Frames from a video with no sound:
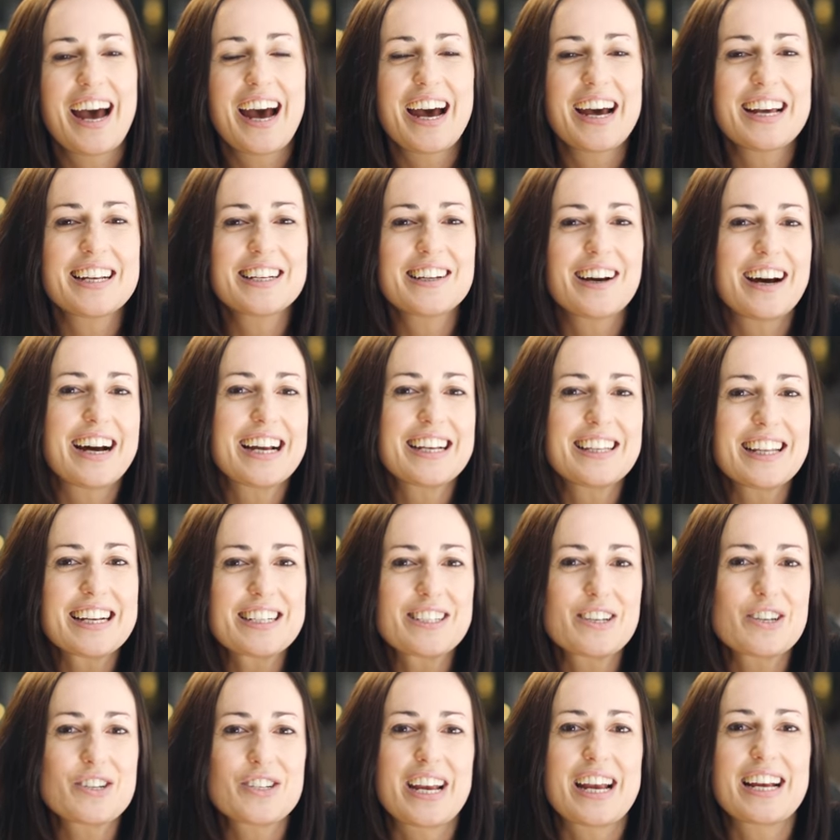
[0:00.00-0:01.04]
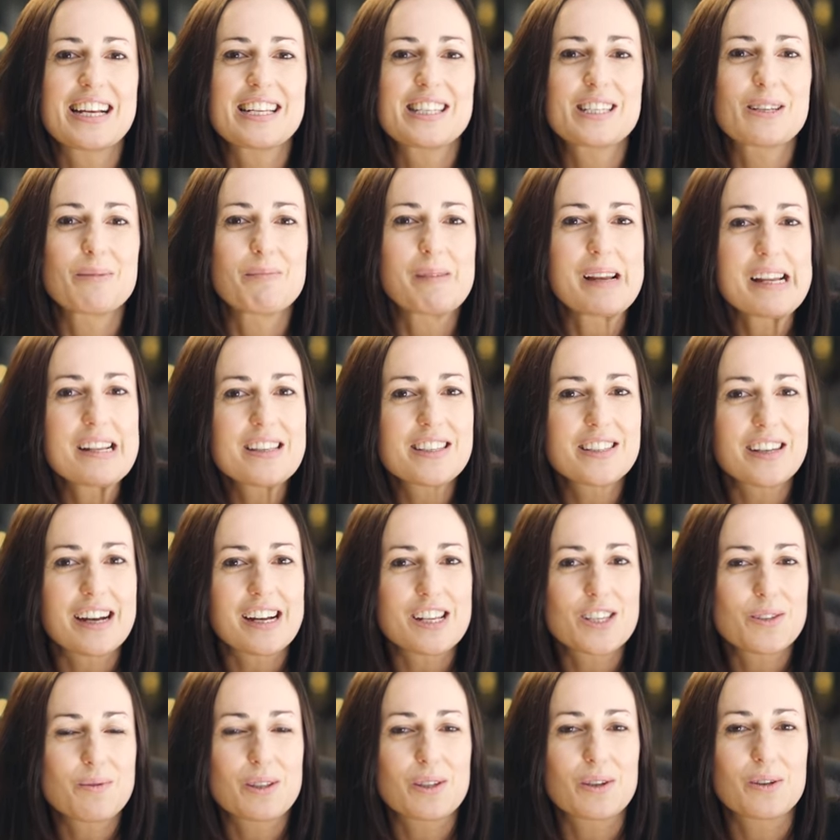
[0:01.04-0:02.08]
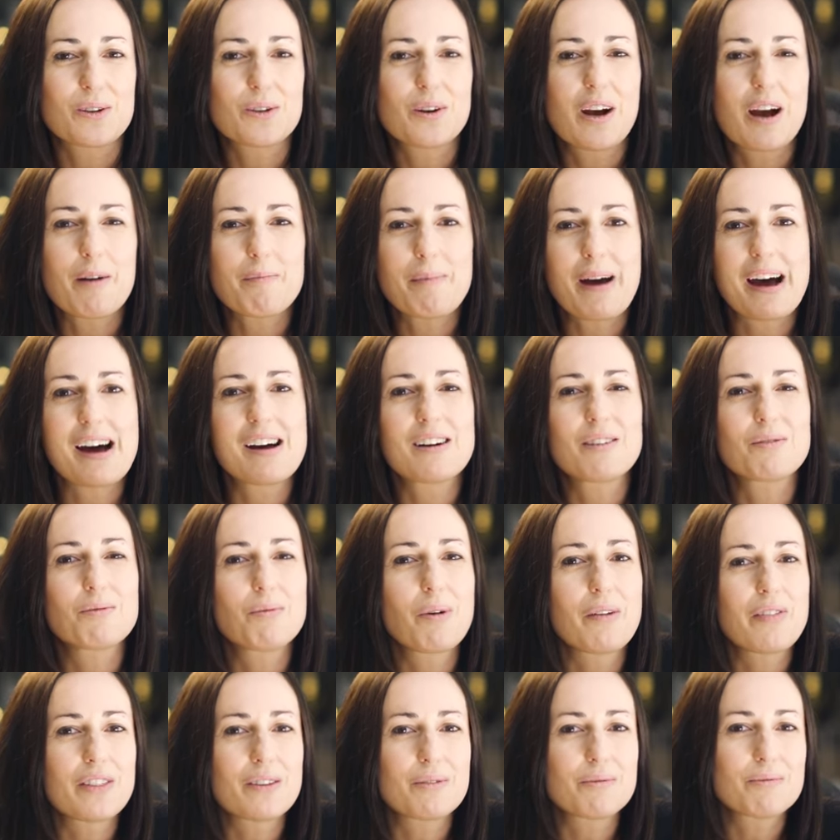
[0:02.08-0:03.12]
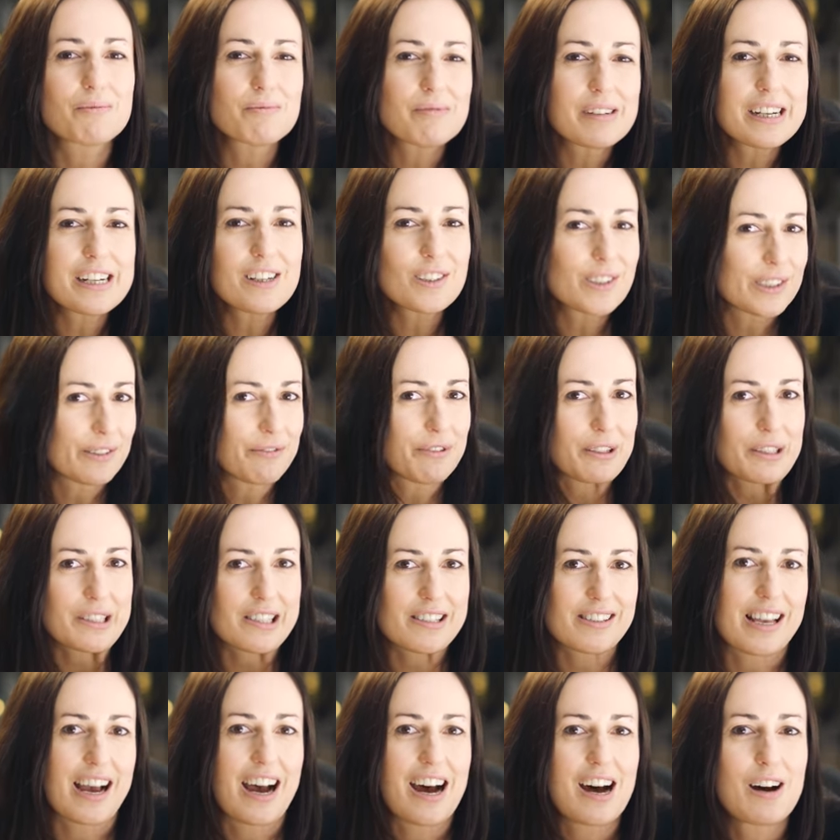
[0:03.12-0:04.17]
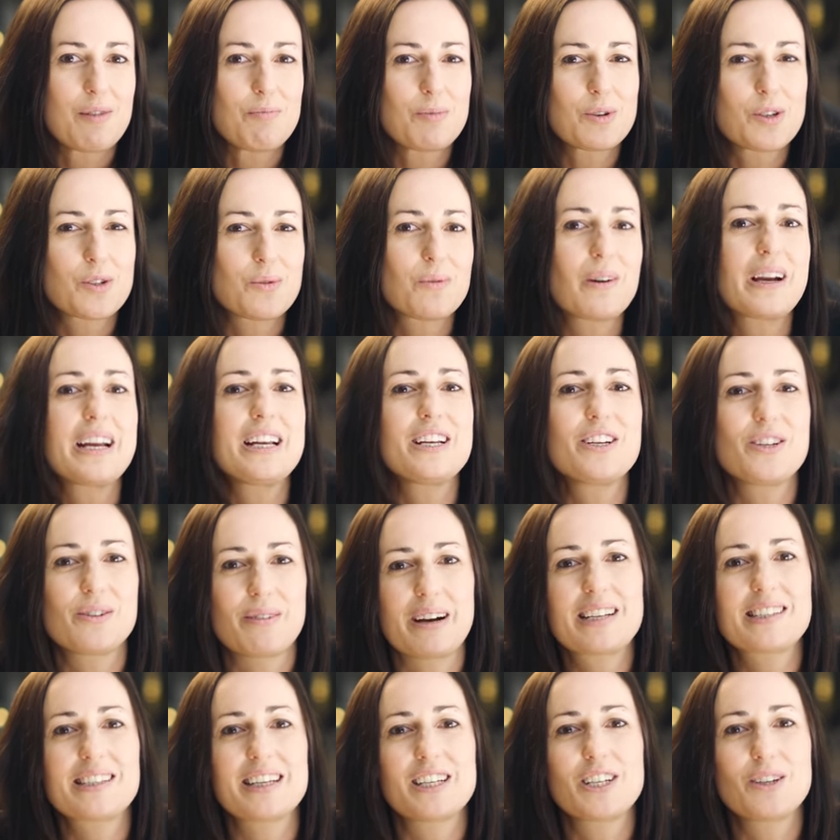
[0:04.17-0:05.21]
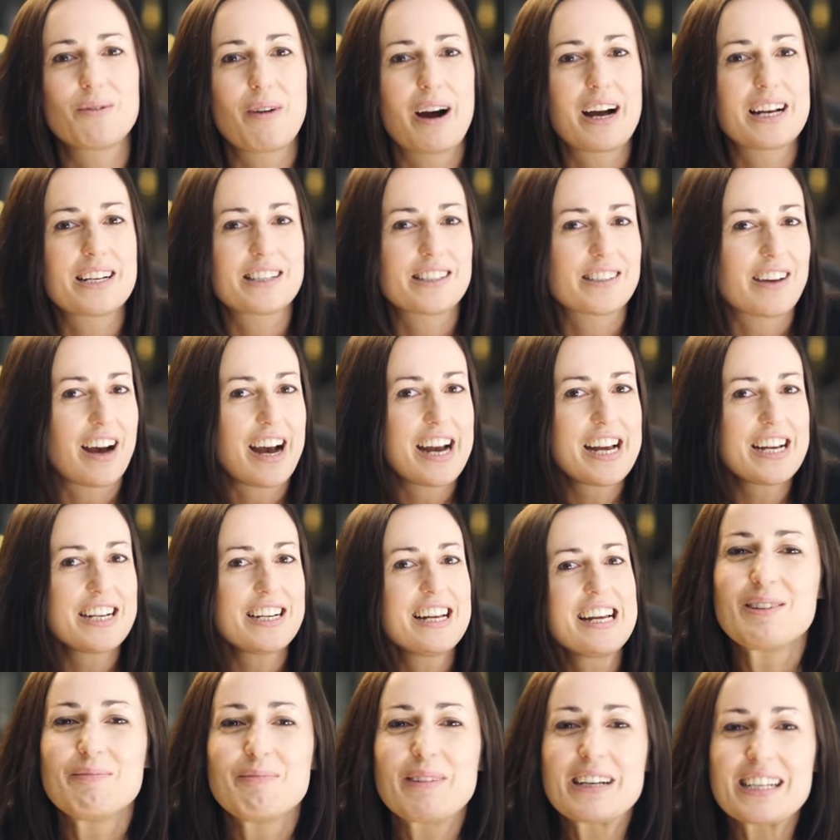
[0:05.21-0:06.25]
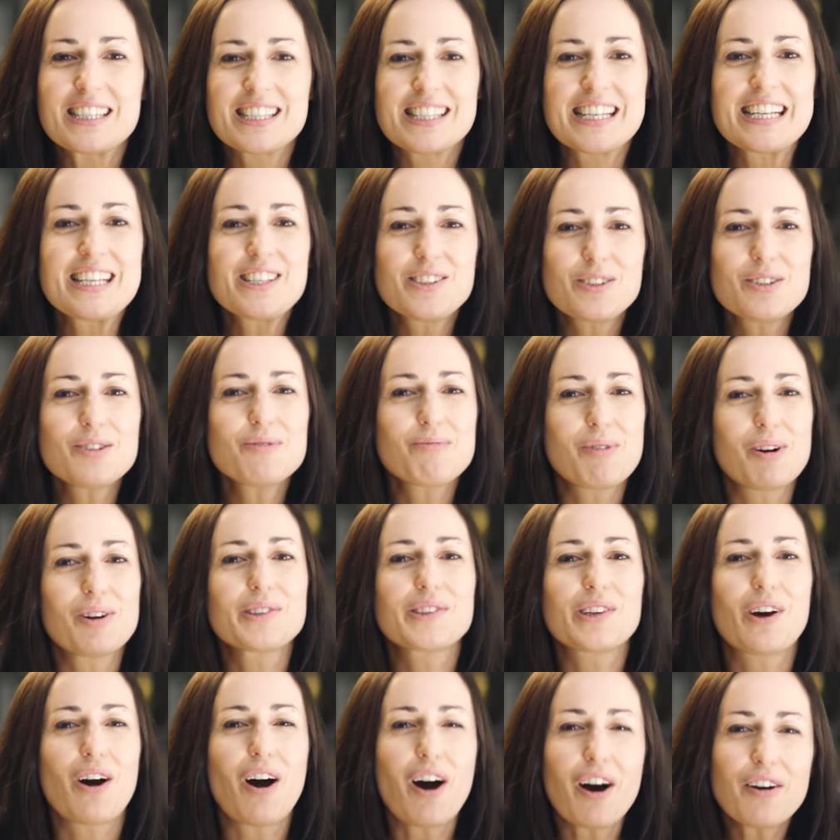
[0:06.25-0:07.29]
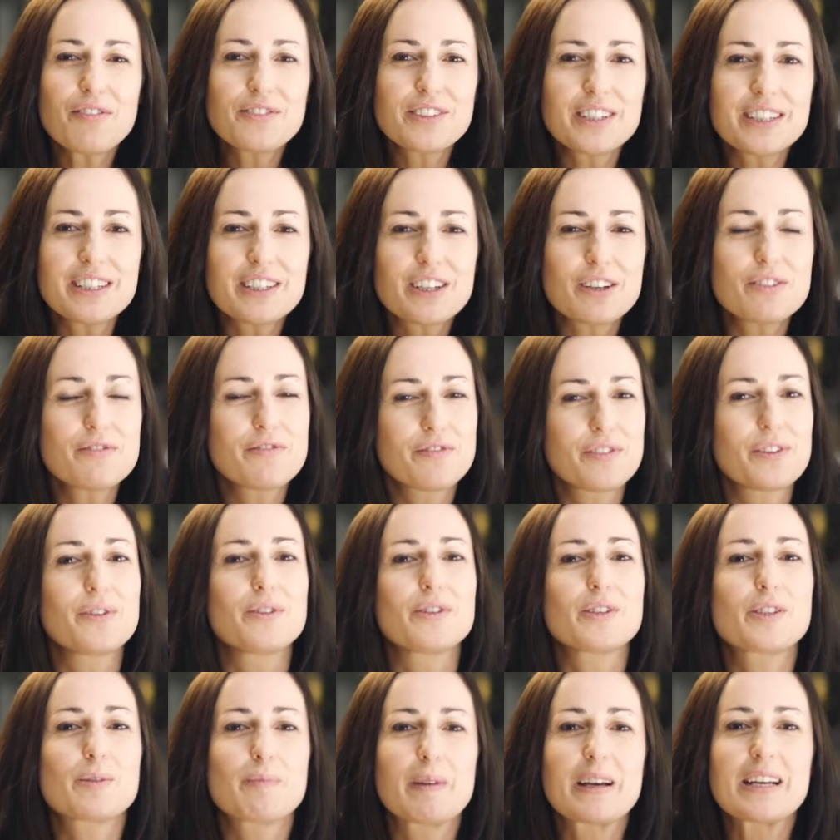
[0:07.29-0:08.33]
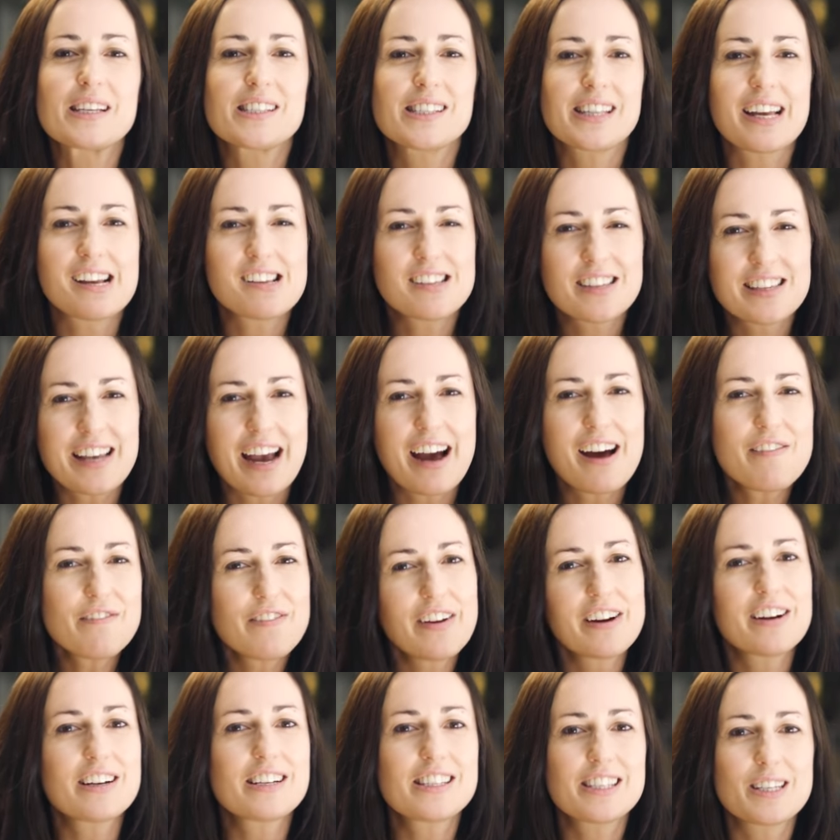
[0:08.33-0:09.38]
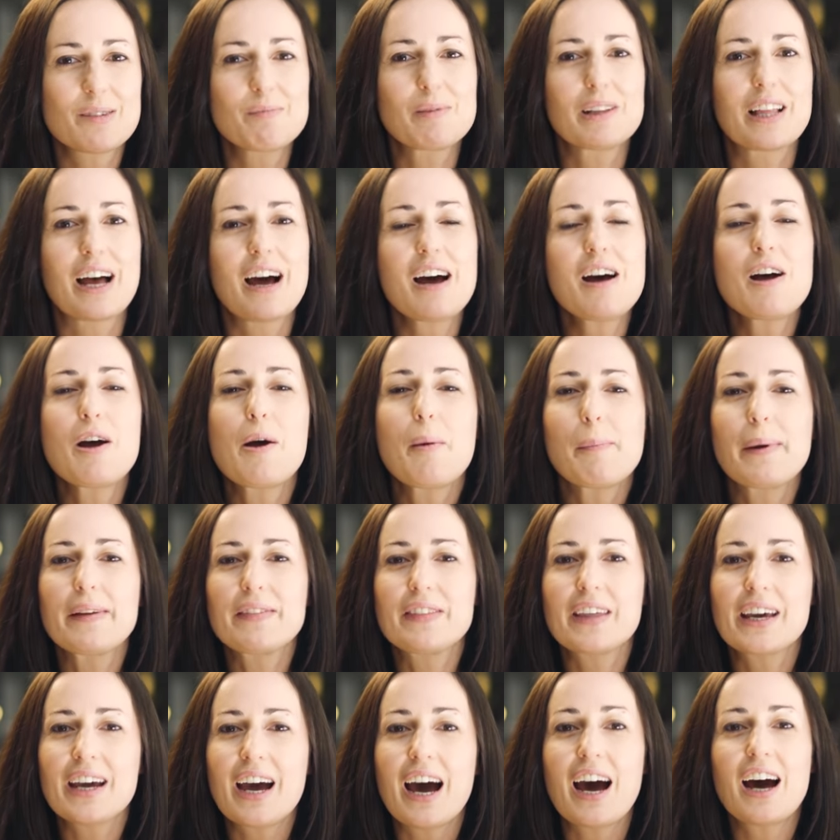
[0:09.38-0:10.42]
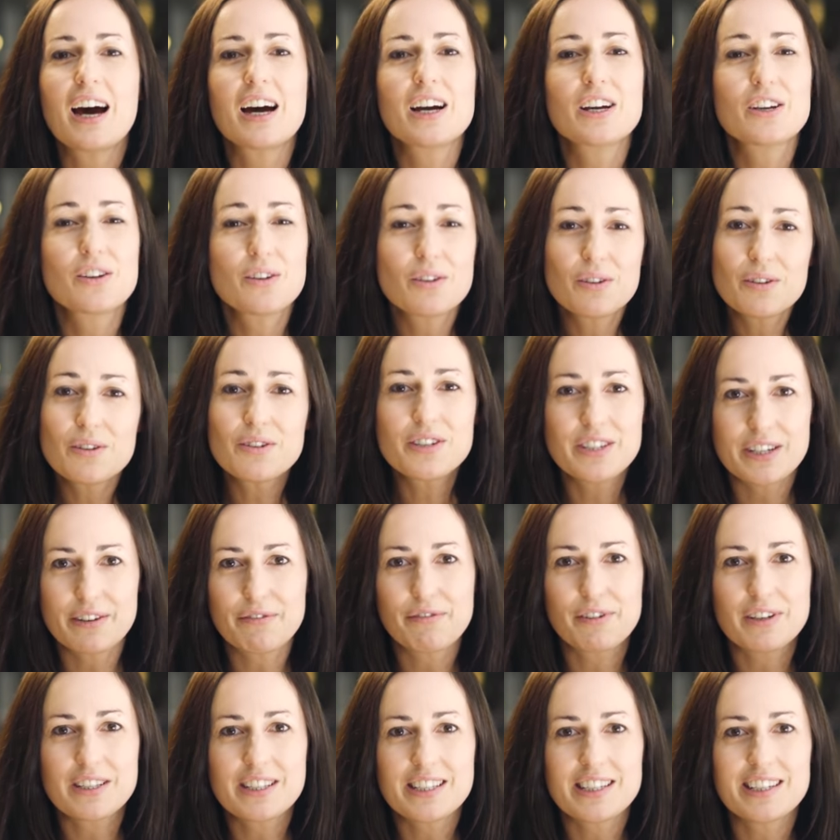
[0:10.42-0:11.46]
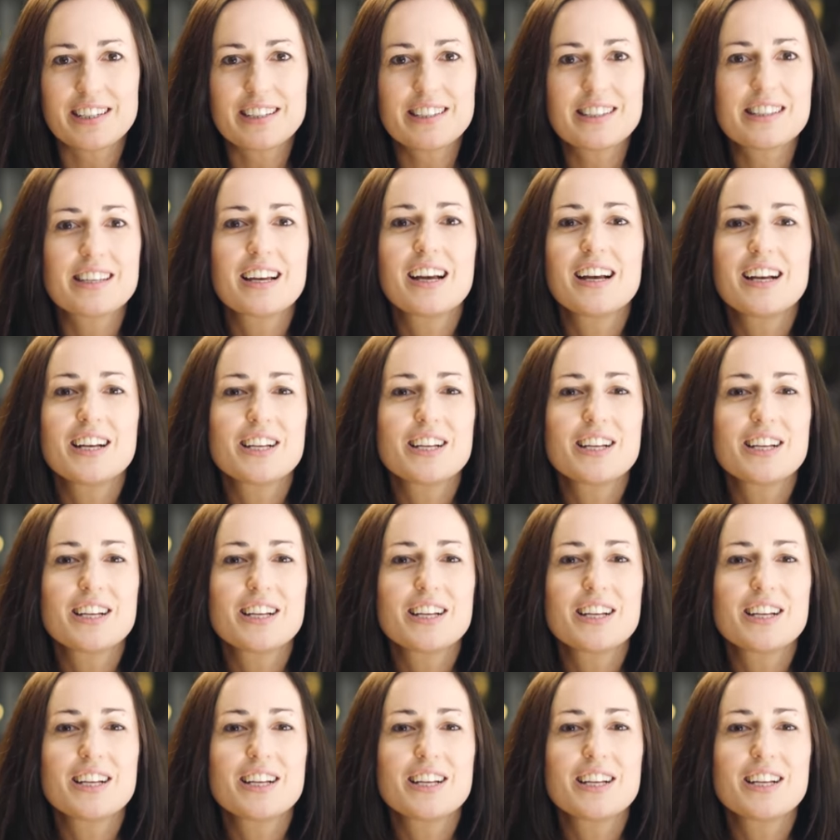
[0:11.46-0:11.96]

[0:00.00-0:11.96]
and I'd like to share some insights with you about what the real differences are between UX and UI design, because these two roles are often confused because they sound very similar, but there are huge differences.